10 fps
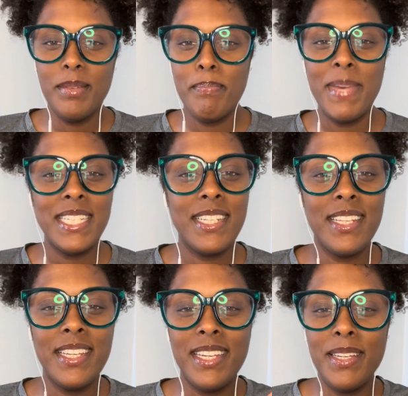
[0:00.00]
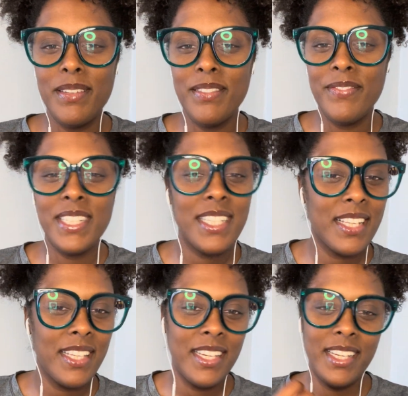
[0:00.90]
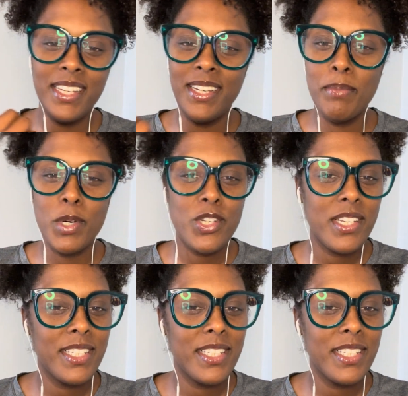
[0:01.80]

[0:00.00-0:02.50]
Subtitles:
mentally, physically, emotionally,